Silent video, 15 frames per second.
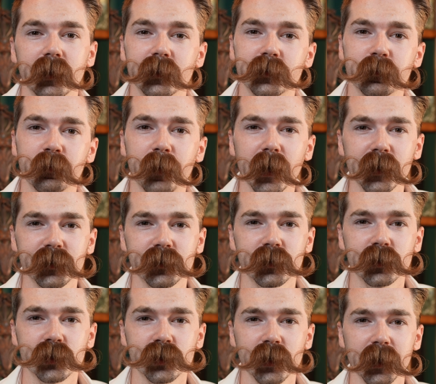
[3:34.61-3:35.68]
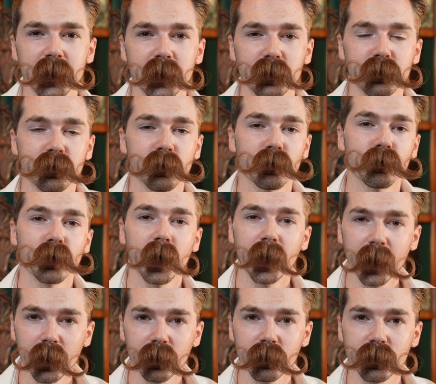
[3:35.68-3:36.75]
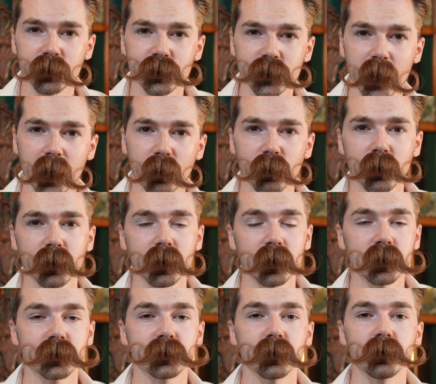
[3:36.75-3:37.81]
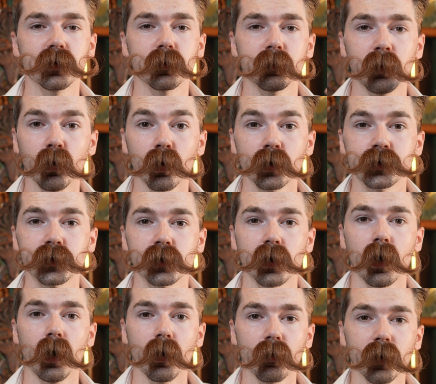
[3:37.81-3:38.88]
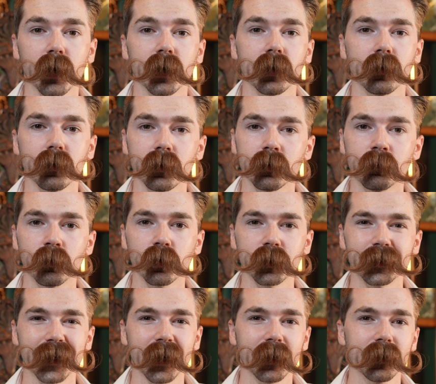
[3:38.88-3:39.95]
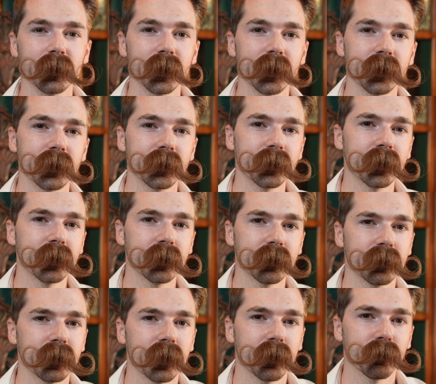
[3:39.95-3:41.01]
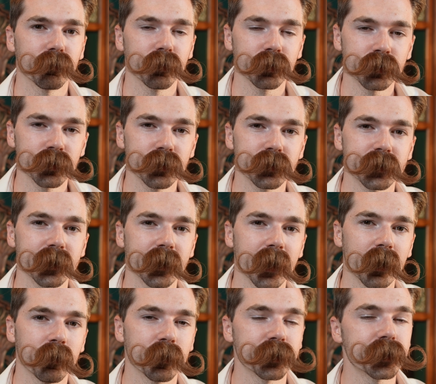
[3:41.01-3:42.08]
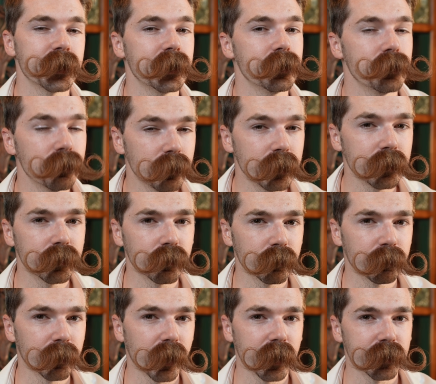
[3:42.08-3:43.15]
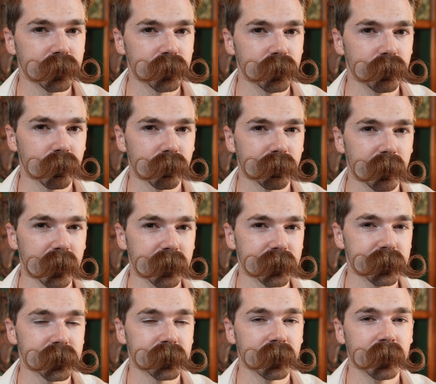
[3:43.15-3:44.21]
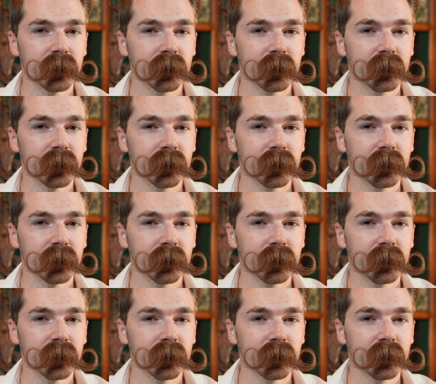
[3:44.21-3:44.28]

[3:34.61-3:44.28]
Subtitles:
it's best to shave right out of the shower so your pores are already a little more dilated and reducing how much heat you need to apply to your face.